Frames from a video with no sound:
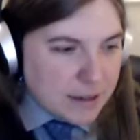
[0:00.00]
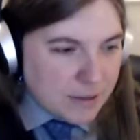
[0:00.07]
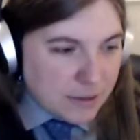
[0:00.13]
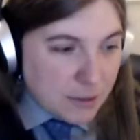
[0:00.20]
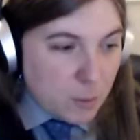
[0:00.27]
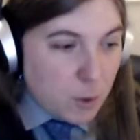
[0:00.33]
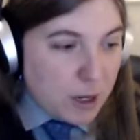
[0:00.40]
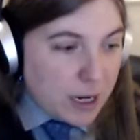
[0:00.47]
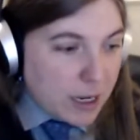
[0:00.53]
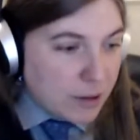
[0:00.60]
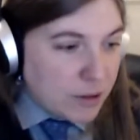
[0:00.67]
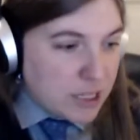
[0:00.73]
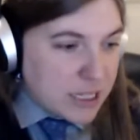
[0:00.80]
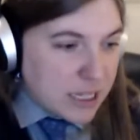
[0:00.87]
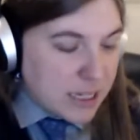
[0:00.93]
from what I
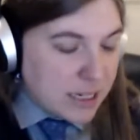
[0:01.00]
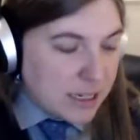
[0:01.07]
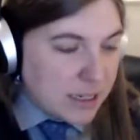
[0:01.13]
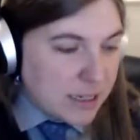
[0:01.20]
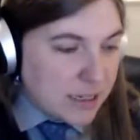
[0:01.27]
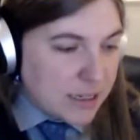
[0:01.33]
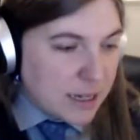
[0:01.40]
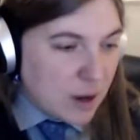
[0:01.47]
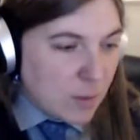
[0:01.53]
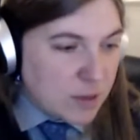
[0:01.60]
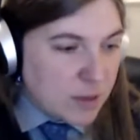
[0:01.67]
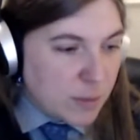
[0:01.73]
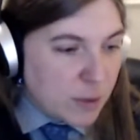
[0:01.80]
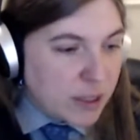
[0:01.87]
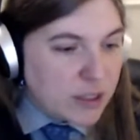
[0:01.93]
understand, it
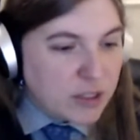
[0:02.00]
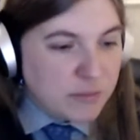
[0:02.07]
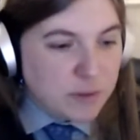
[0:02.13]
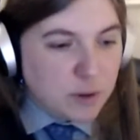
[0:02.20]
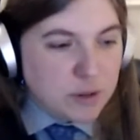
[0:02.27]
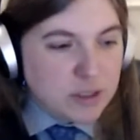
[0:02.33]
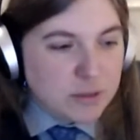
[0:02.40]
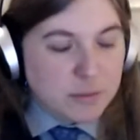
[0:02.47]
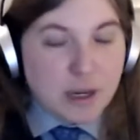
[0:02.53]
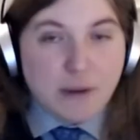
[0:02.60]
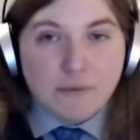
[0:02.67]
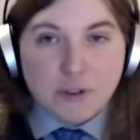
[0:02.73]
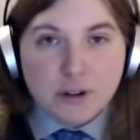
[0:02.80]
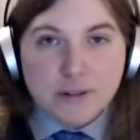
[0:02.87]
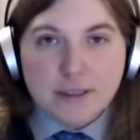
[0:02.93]
helps to bring some folks some
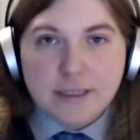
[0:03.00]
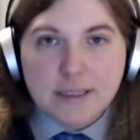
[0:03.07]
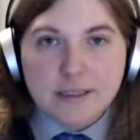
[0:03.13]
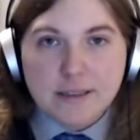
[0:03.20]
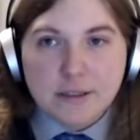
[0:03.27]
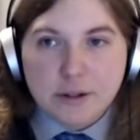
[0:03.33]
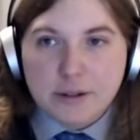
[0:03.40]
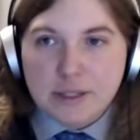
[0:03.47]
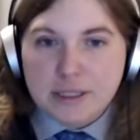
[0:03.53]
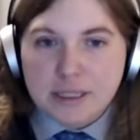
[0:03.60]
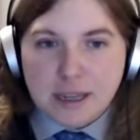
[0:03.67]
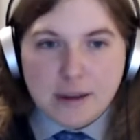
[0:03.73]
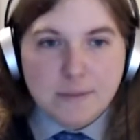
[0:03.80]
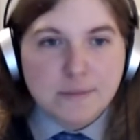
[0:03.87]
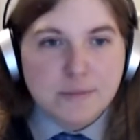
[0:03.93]
comfort during this
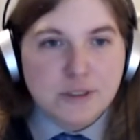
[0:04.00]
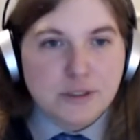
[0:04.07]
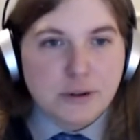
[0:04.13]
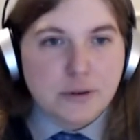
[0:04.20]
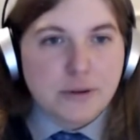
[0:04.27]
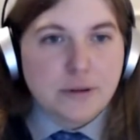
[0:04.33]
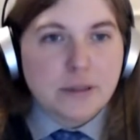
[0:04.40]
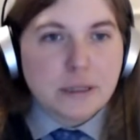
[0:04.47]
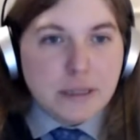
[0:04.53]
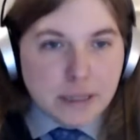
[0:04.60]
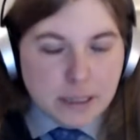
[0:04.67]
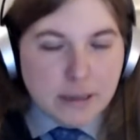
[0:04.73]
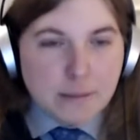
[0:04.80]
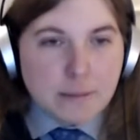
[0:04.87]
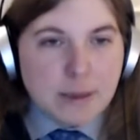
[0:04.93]
time. So
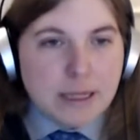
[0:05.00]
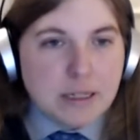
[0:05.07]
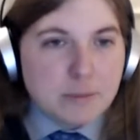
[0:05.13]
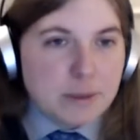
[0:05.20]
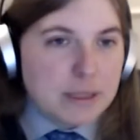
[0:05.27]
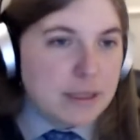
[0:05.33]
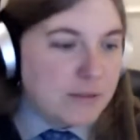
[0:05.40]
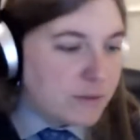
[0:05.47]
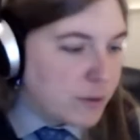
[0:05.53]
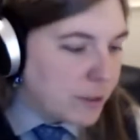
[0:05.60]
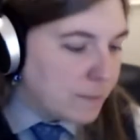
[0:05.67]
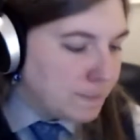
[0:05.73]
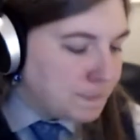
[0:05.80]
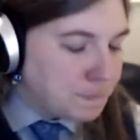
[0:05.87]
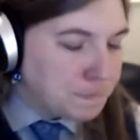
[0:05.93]
glad to play that for you.